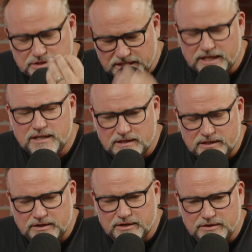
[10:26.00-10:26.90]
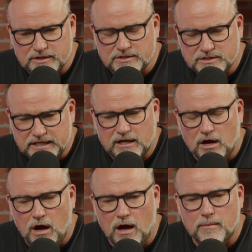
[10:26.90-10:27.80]
did the
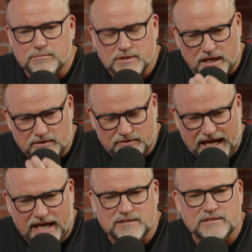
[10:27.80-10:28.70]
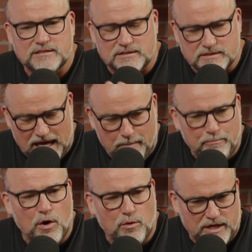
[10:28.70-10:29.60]
sitcom kind of cadence and
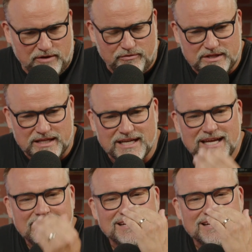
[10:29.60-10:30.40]
tempo and everything,